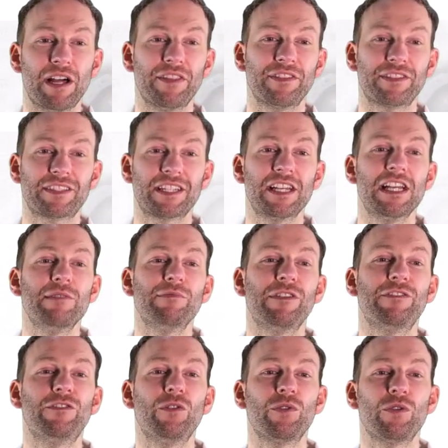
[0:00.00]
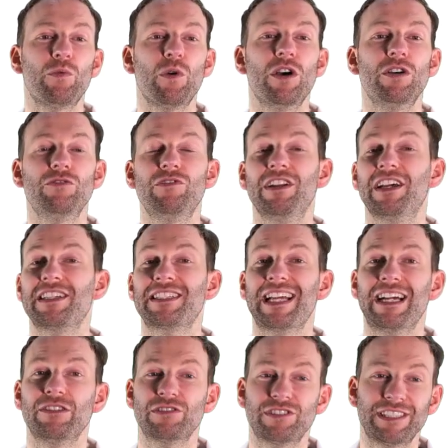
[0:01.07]
months before the world
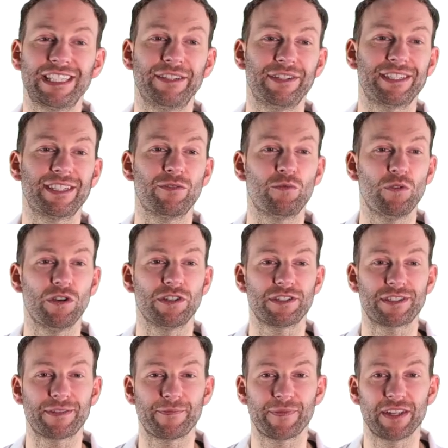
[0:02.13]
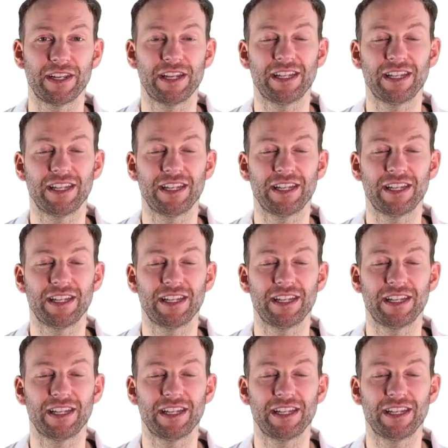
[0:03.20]
realized how serious it was.